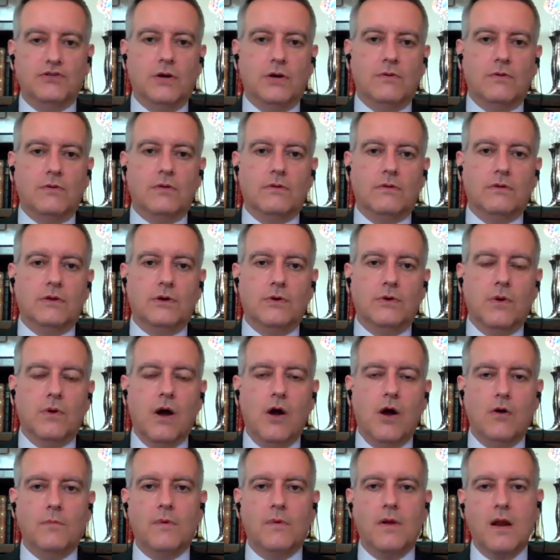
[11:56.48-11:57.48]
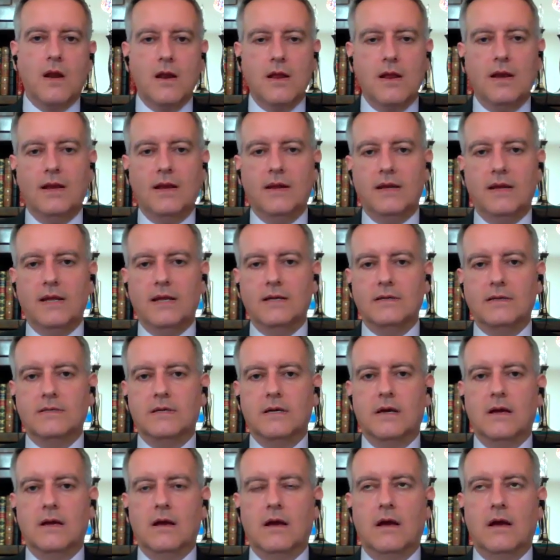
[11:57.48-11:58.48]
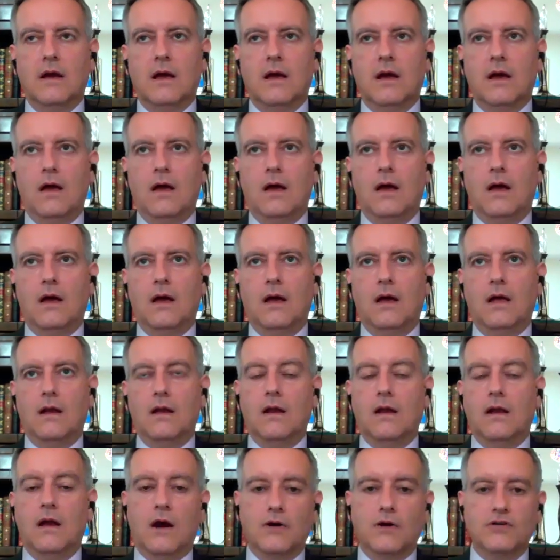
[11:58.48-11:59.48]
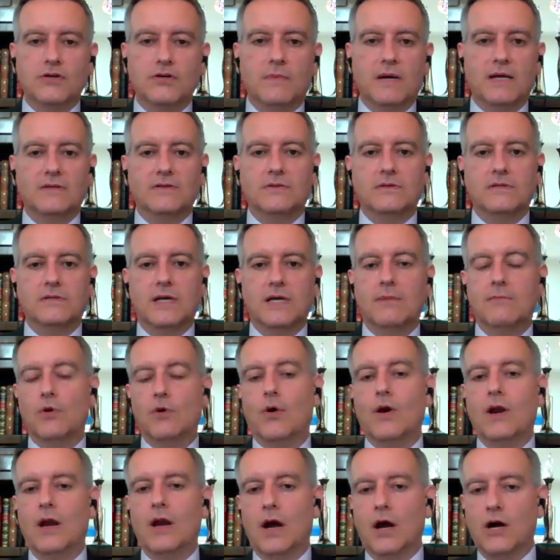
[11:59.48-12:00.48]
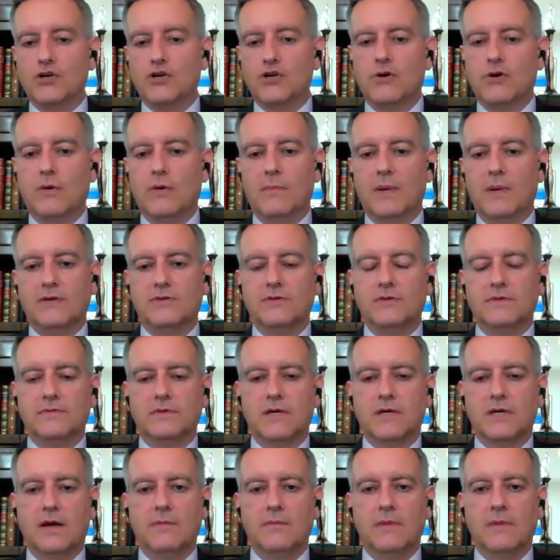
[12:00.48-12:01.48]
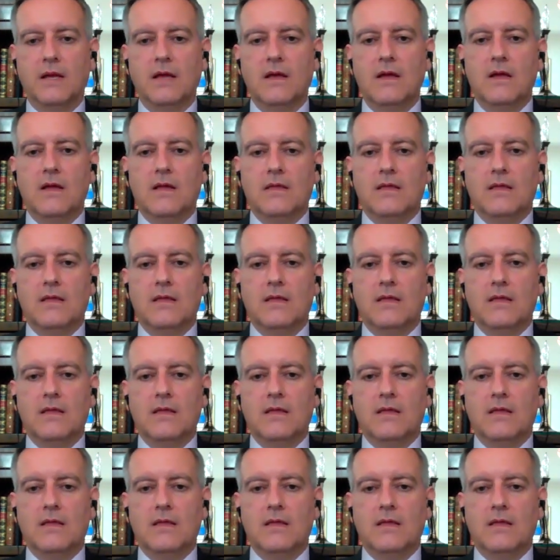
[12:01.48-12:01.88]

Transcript: So New Hope clearly need a large amount of time, or a larger amount of time.